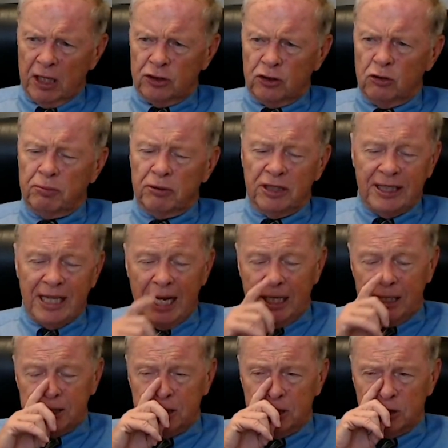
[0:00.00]

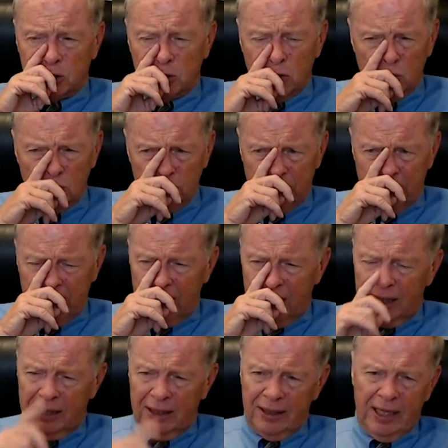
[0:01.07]
superintendents in the schools, and
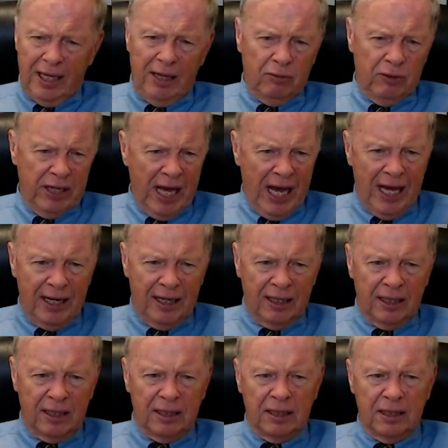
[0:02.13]
uh, and we had
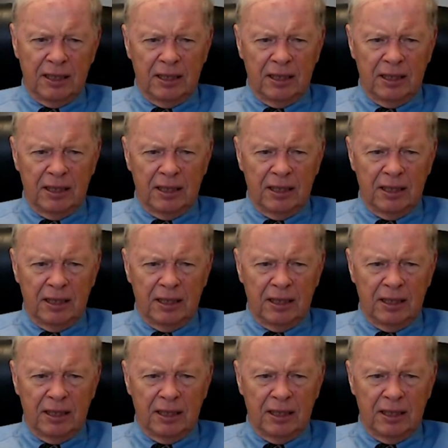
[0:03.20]
uh,